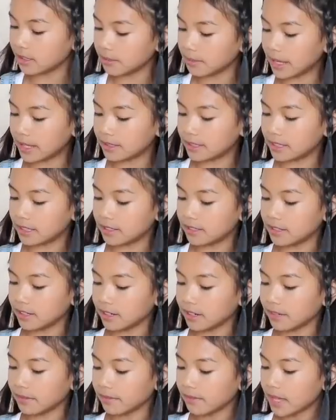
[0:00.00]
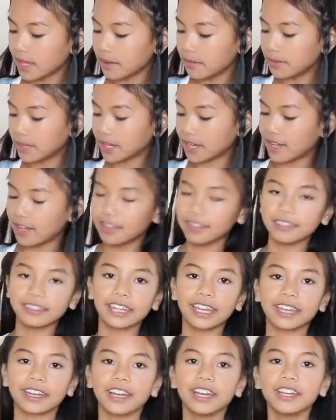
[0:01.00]
to my sister because
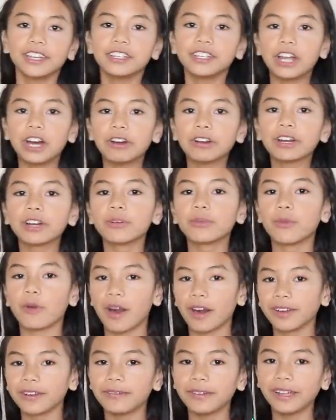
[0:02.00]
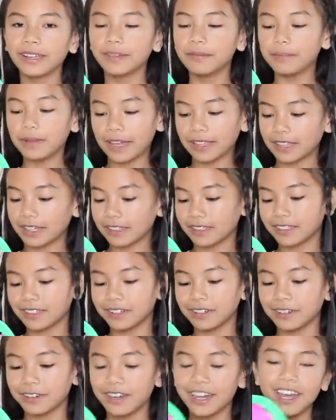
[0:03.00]
like, you know her watermelon bathing
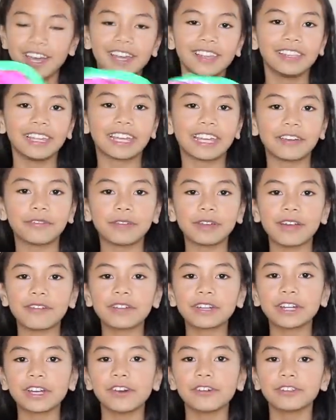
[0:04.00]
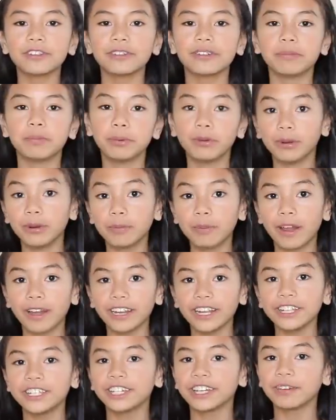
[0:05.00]
suit? Like if we ever go to a pool
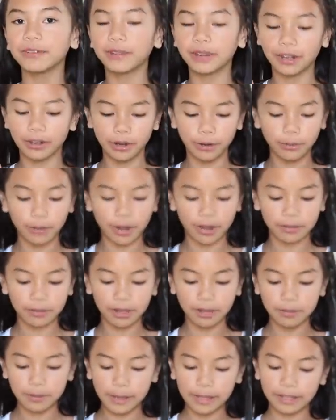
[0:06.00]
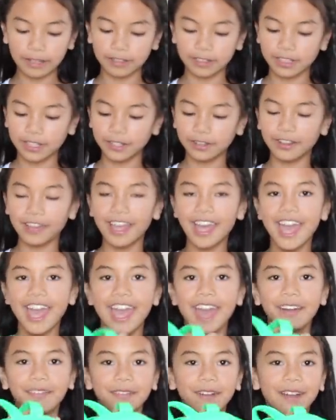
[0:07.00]
party, she can wear her watermelon bathing suit
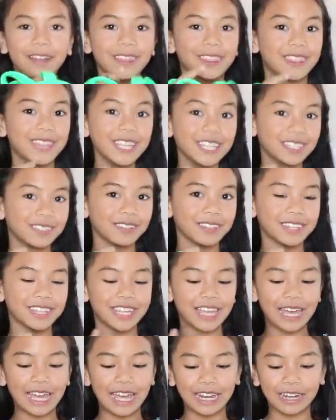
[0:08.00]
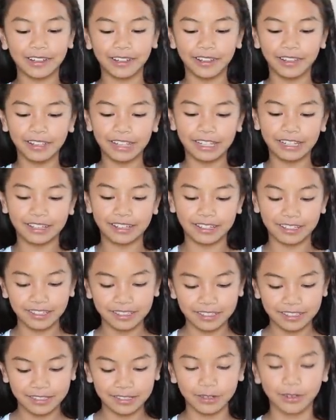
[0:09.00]
and wear this with it and it will look
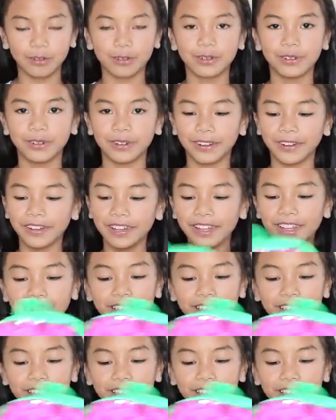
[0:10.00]
so cool.